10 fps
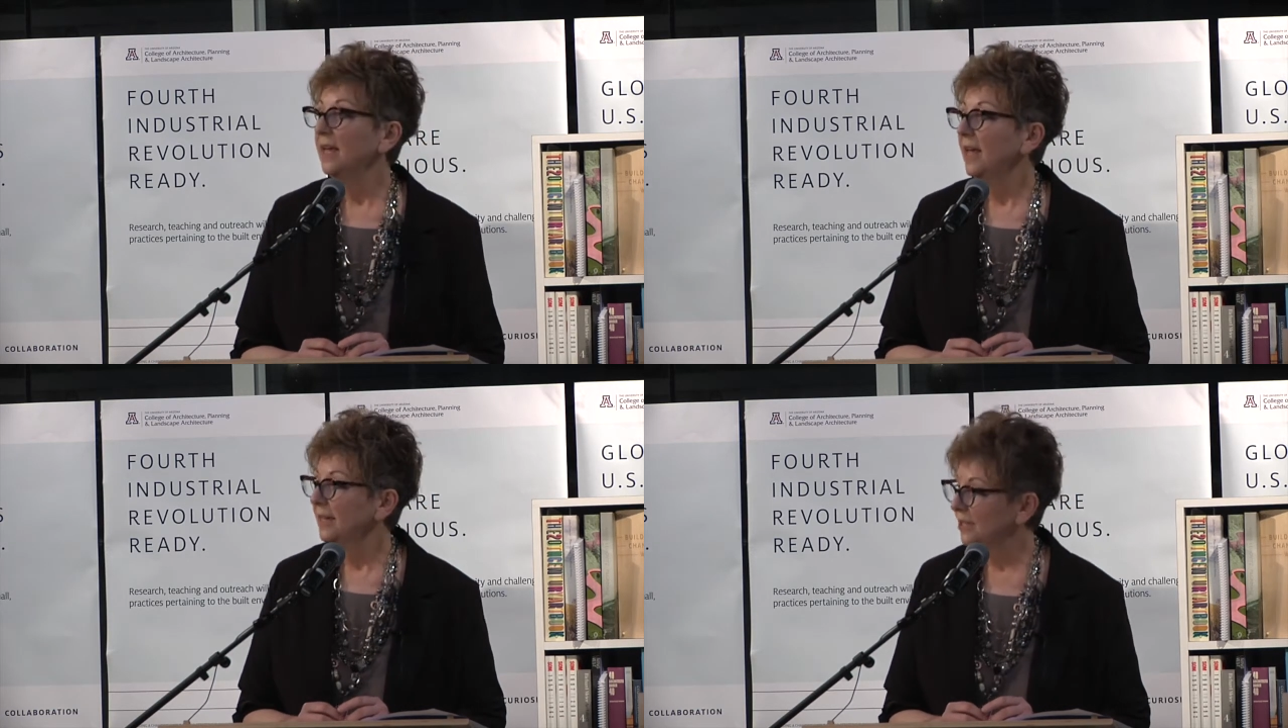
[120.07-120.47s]

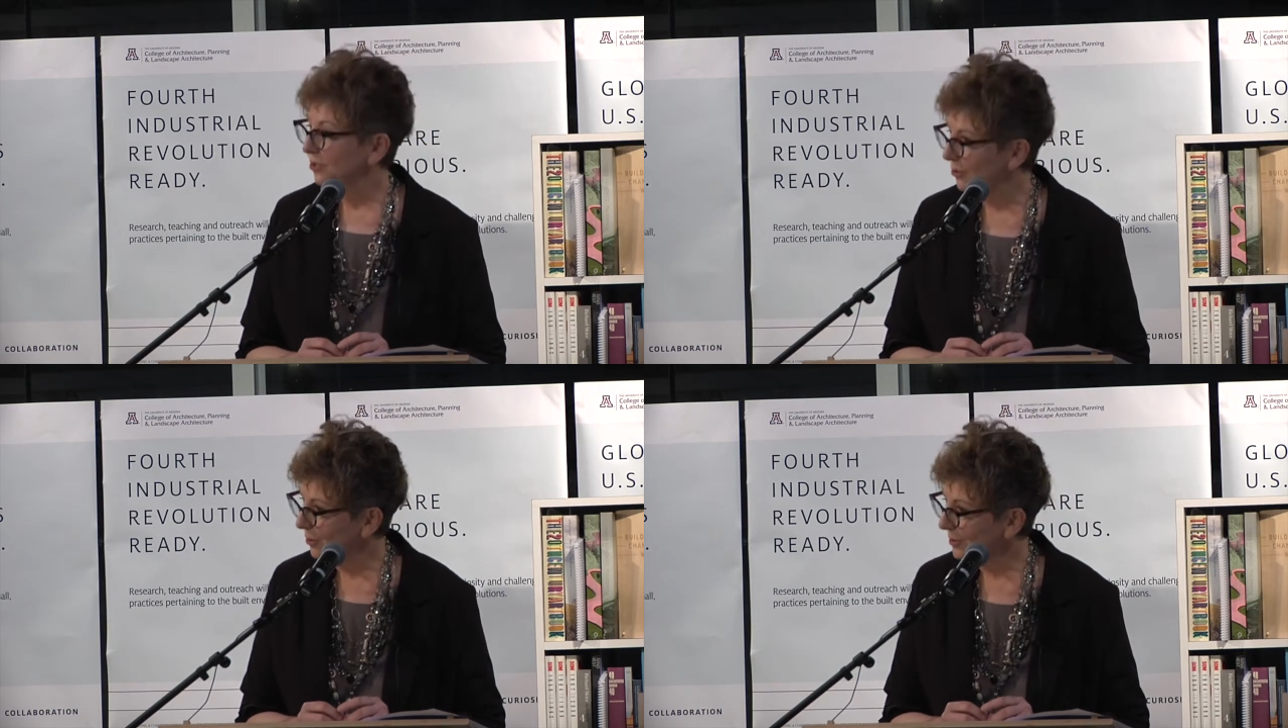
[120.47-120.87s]
Andy
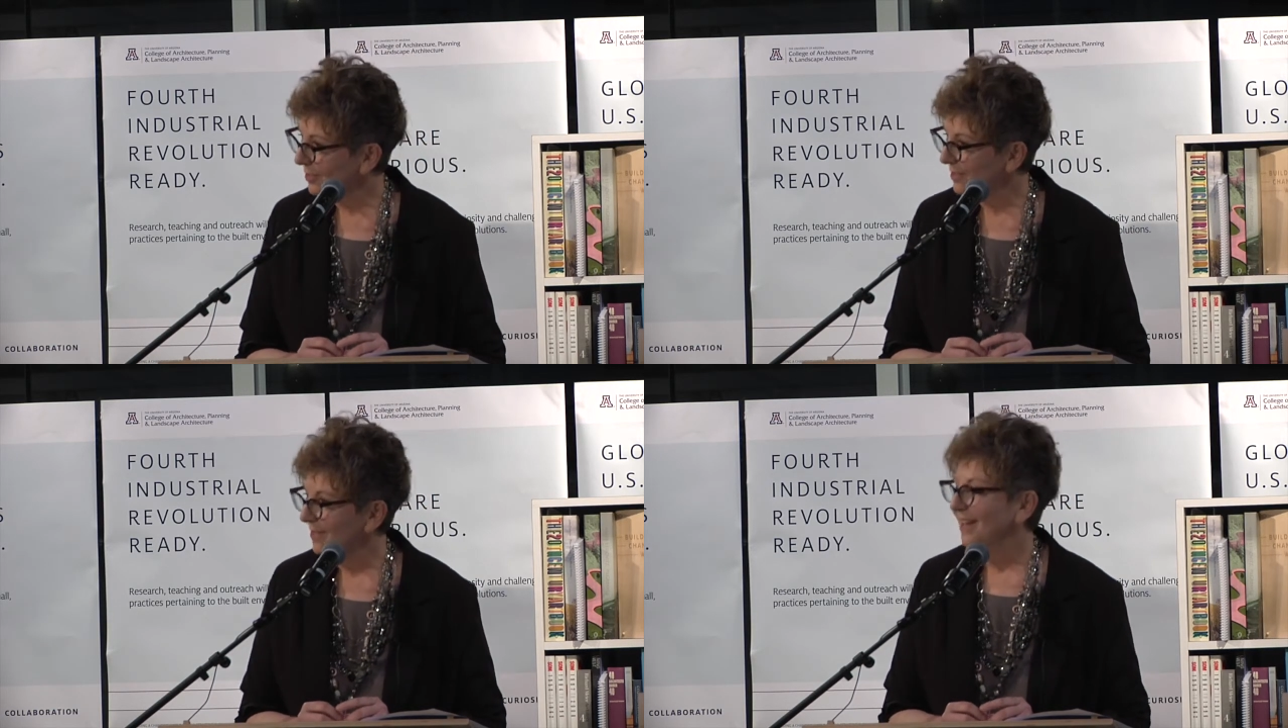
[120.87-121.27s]

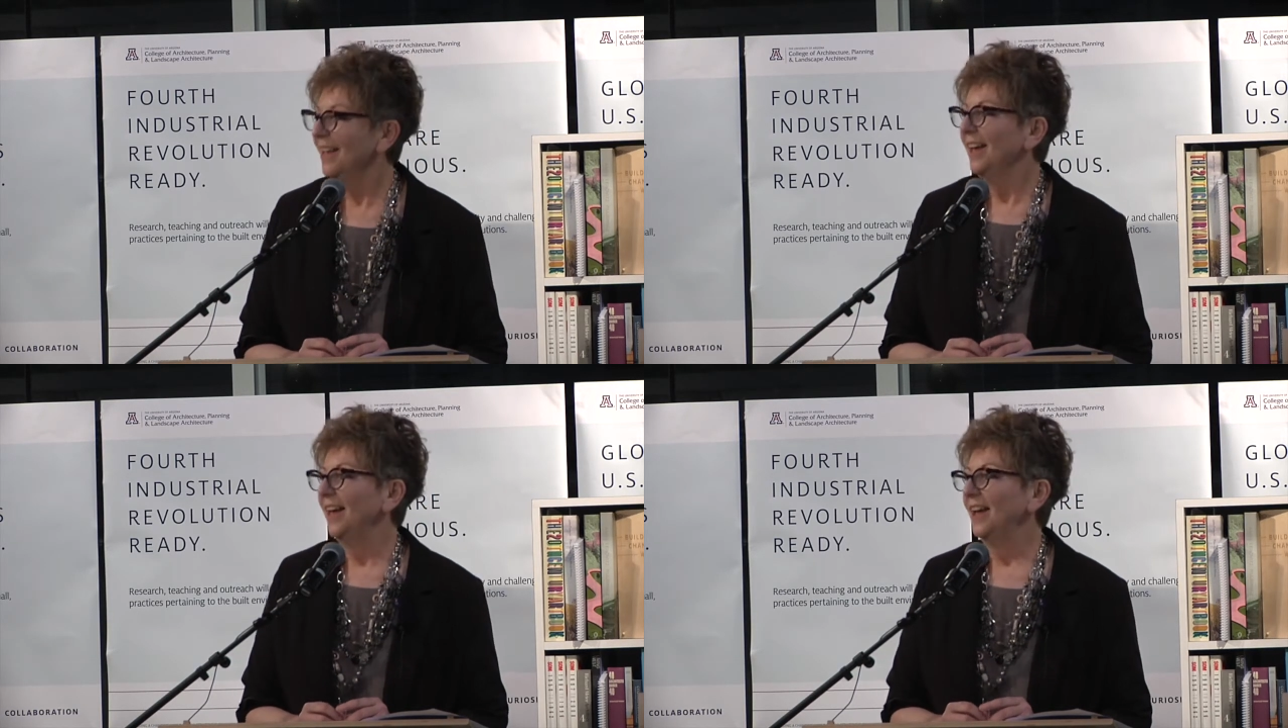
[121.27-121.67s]
Schultz,
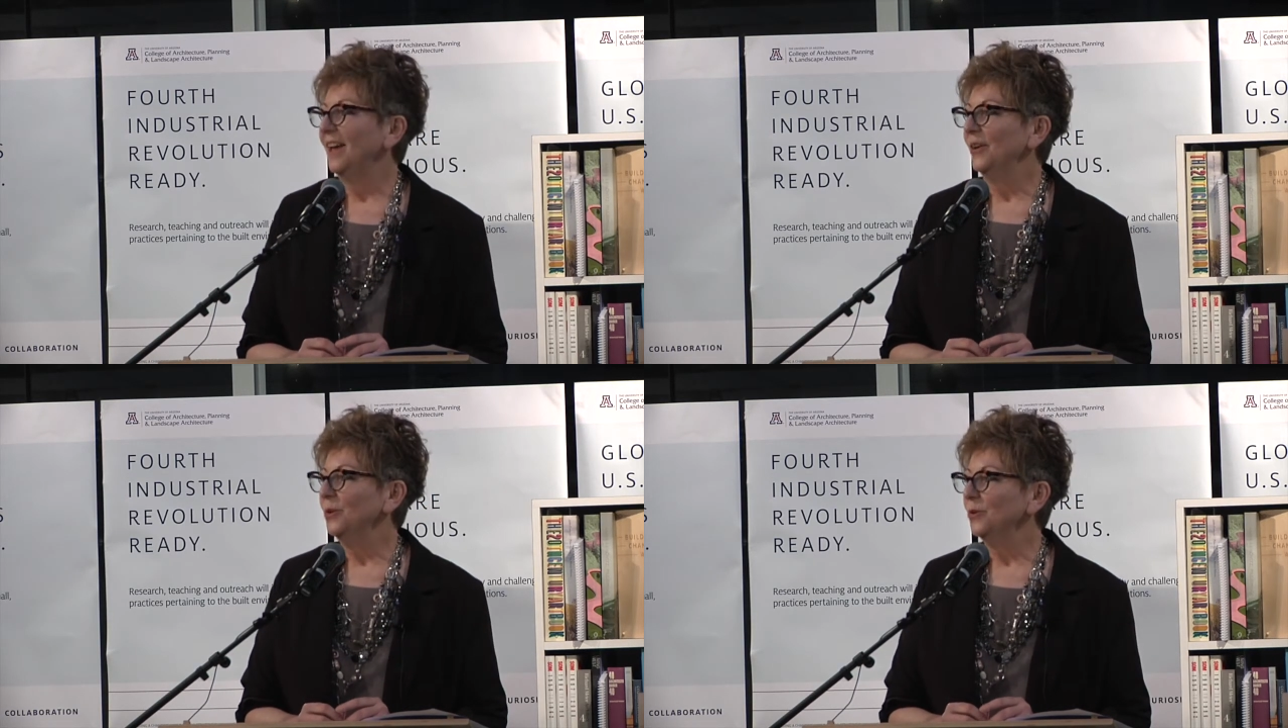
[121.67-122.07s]

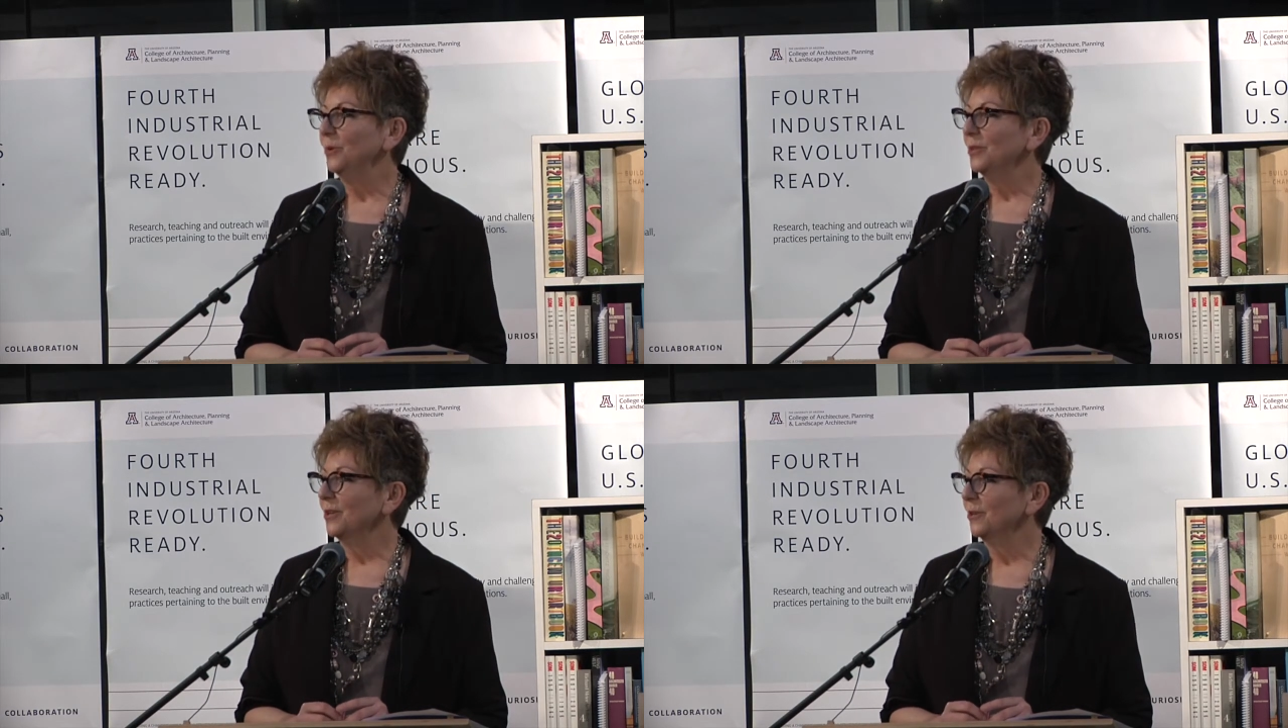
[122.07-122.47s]

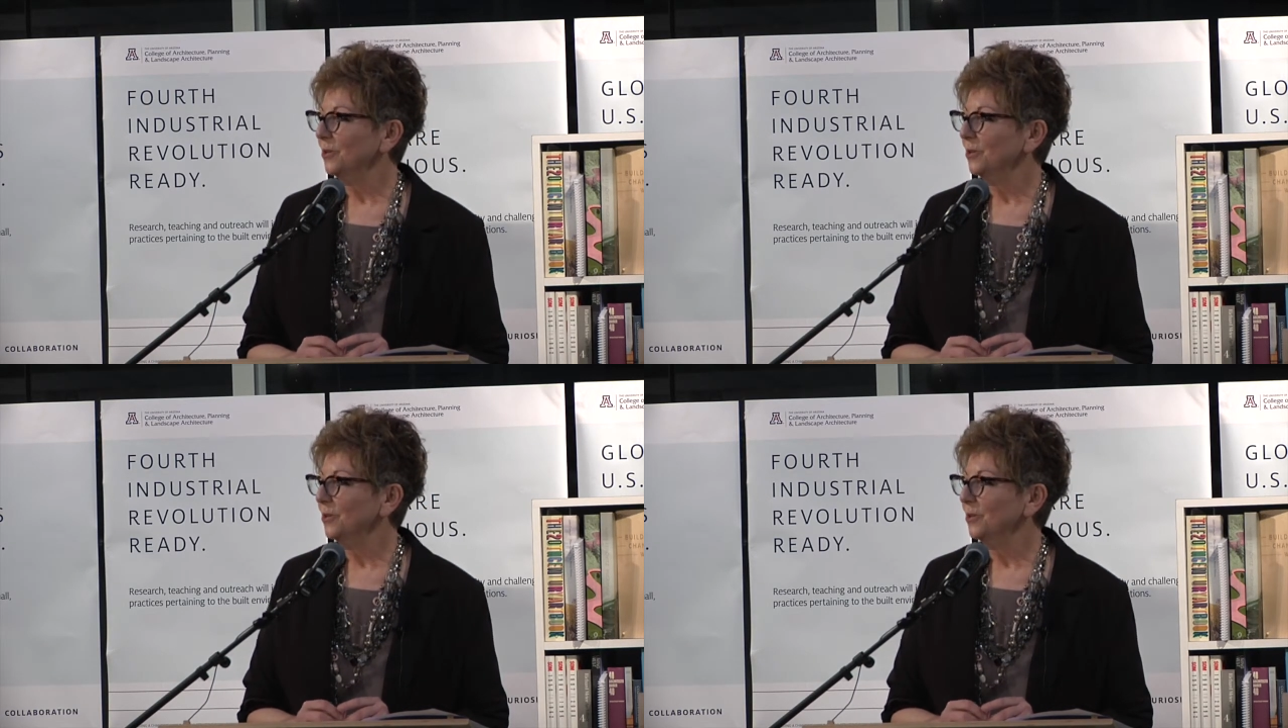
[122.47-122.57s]
who is our